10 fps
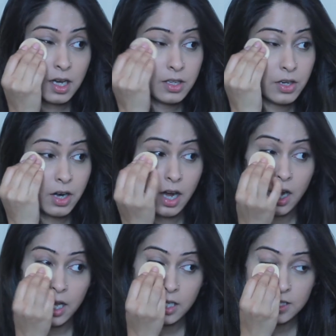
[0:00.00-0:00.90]
under
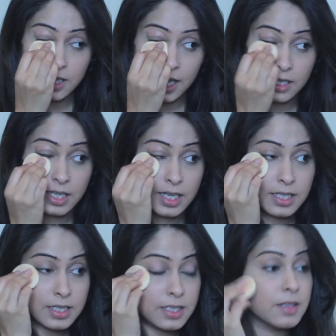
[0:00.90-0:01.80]
eyes like
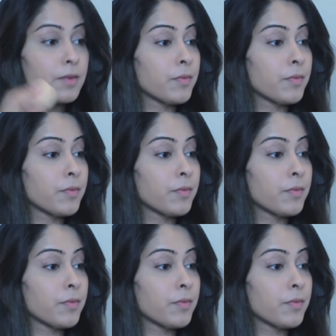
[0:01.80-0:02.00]
this,